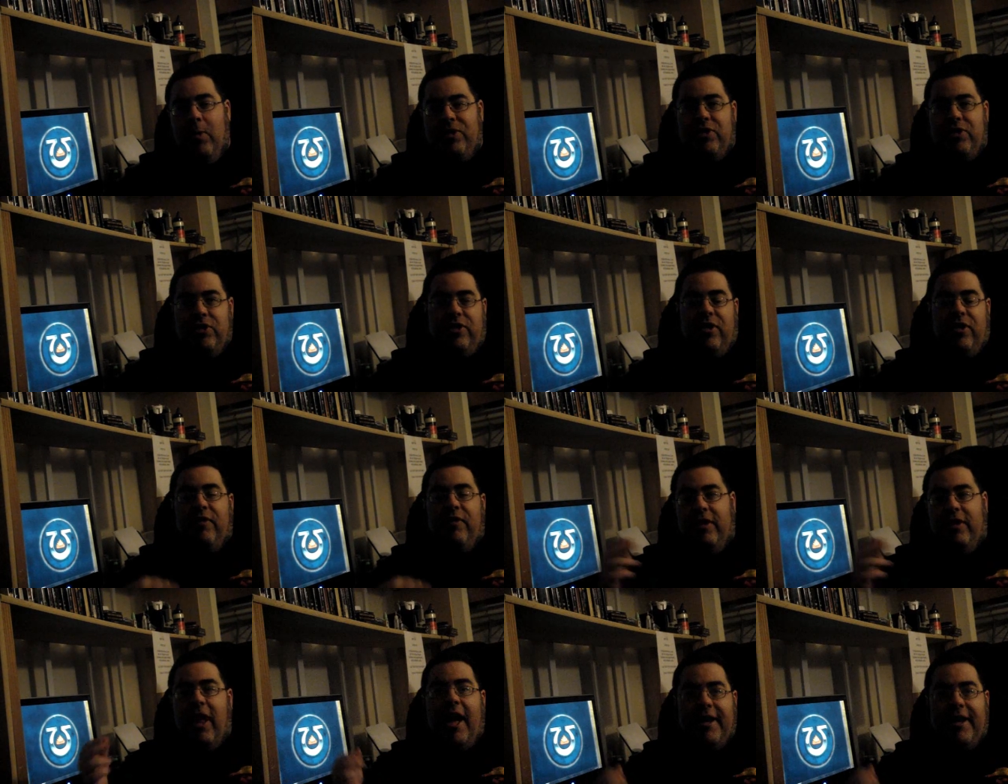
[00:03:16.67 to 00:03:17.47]
which is
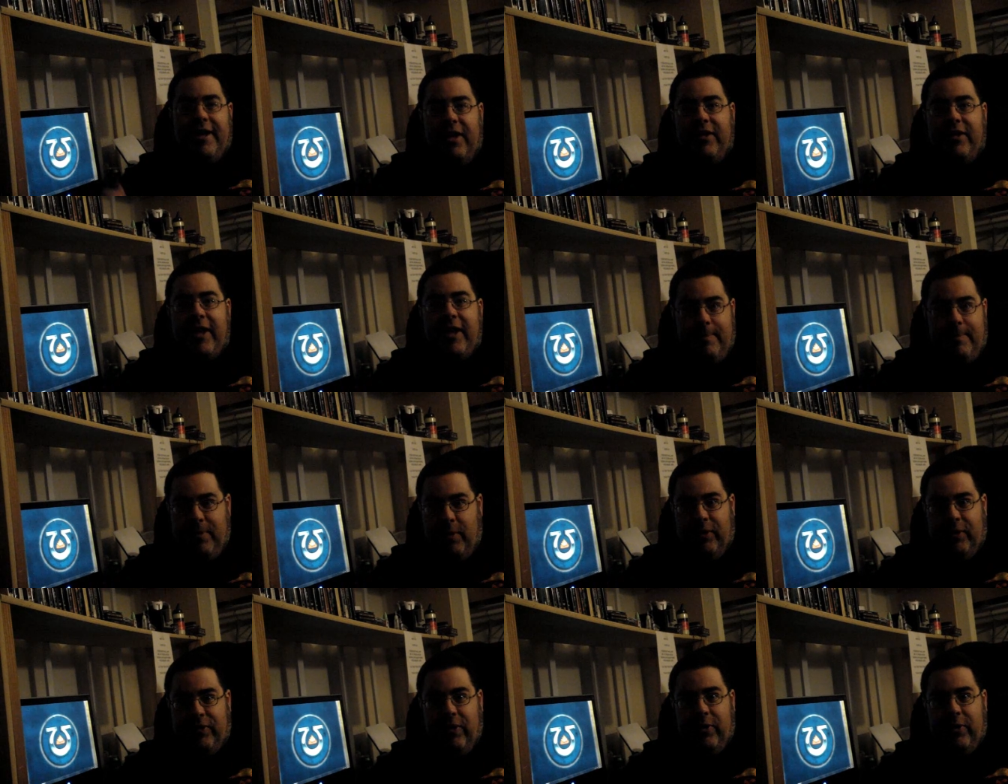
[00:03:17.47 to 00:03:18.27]
the Valadez
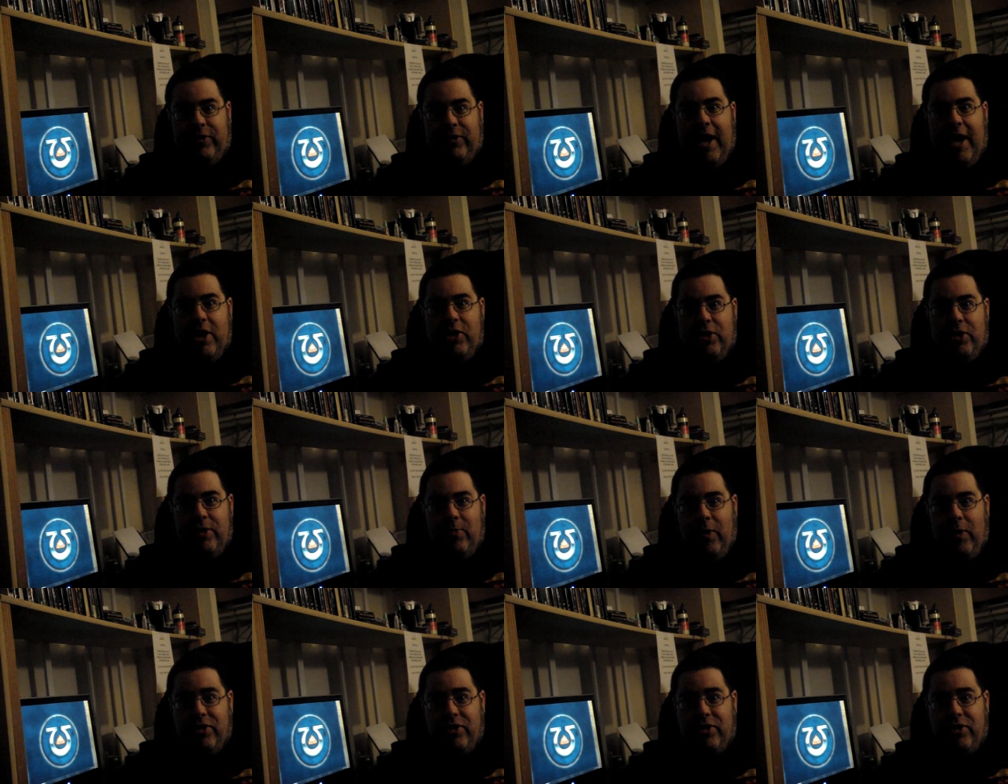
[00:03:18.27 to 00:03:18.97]
Kempo Association,